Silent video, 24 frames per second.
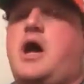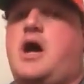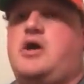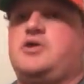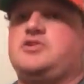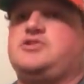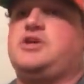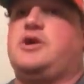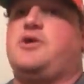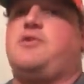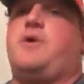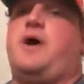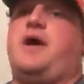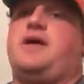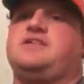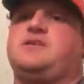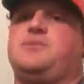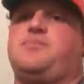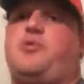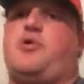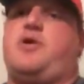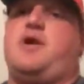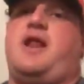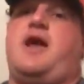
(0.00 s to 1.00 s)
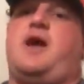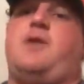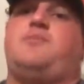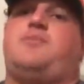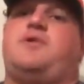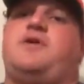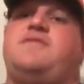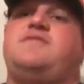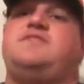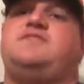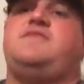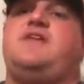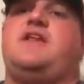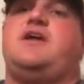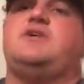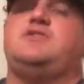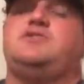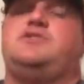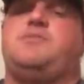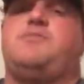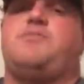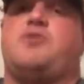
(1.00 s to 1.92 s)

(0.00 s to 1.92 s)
Also, as I pointed out in previous videos,